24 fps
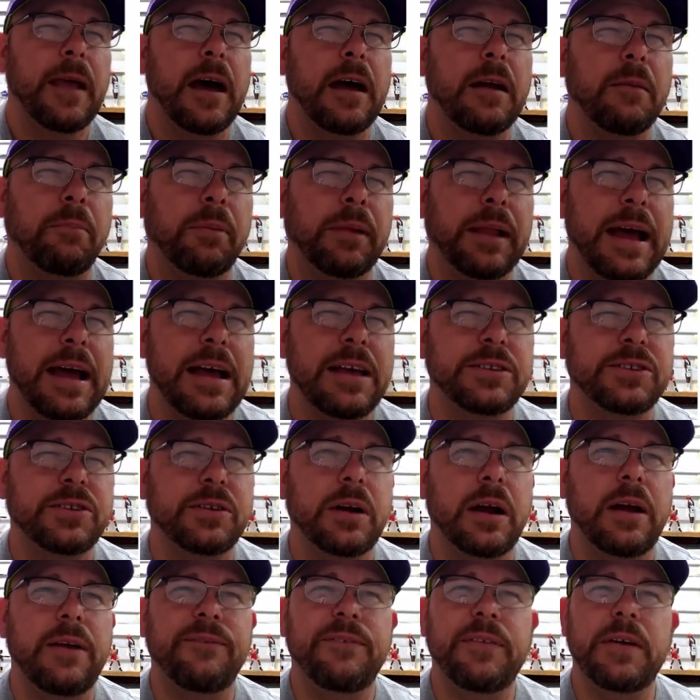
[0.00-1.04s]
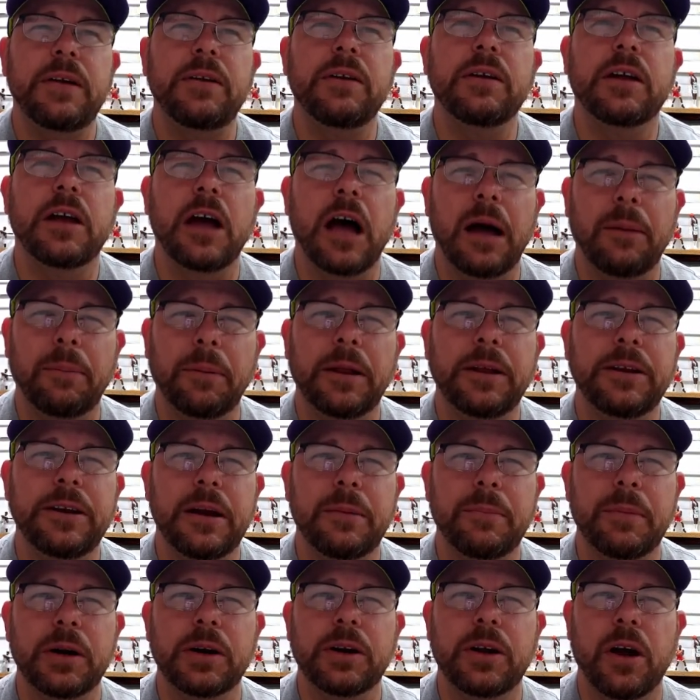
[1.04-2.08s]
Out of Blaster, I found a couple of
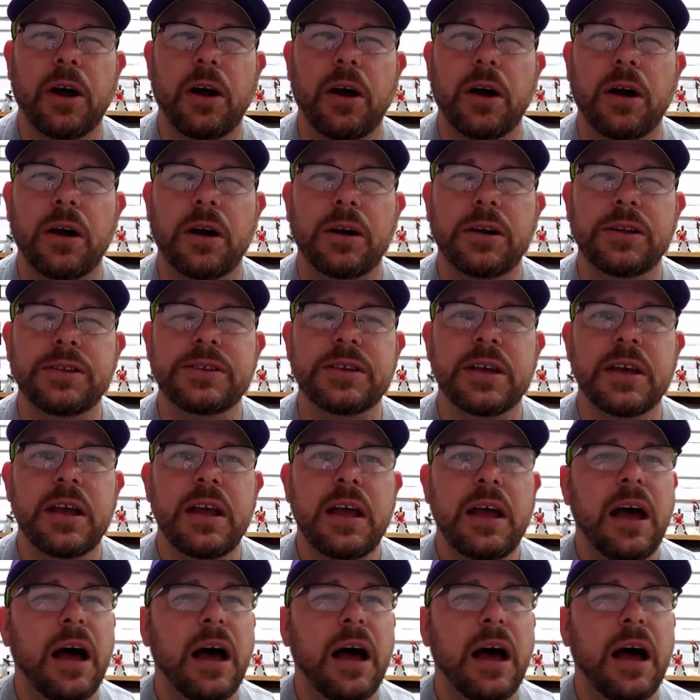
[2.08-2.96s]
numbered cards.